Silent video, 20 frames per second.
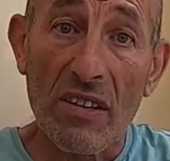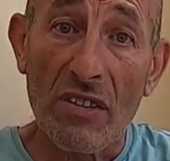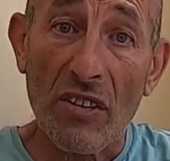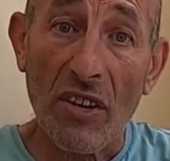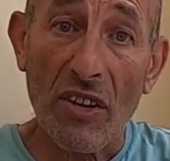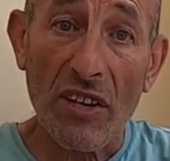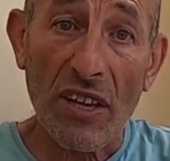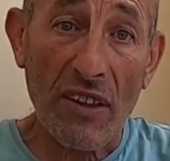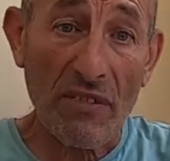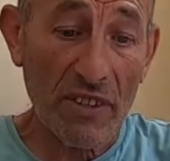
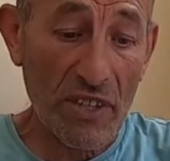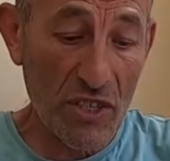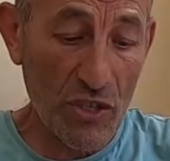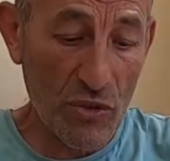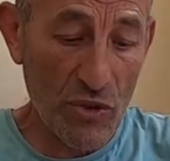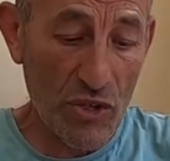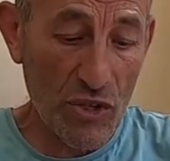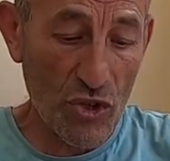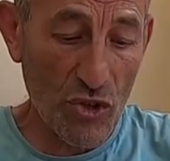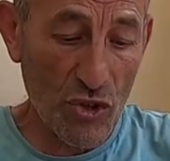They're lovely
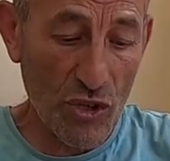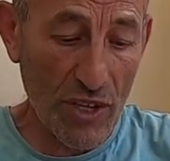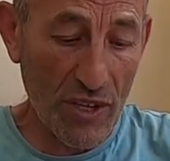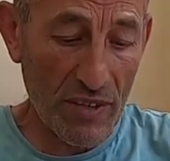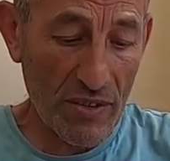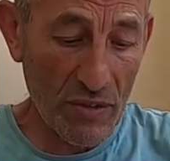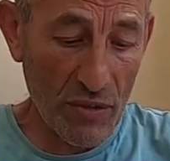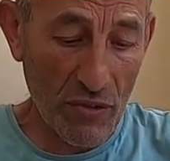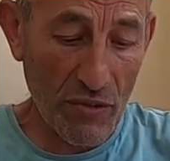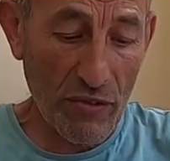to
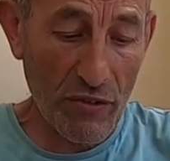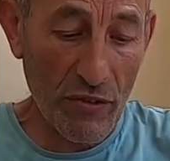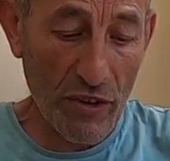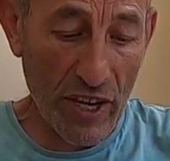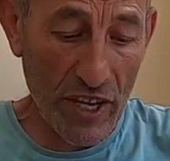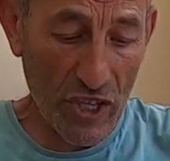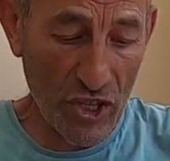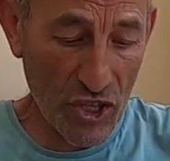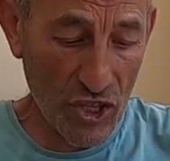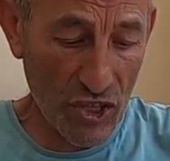enjoy sort of
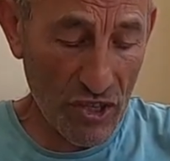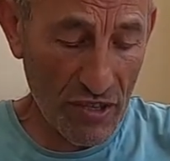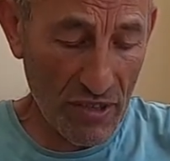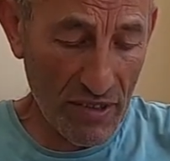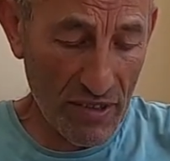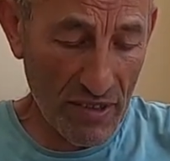fresh.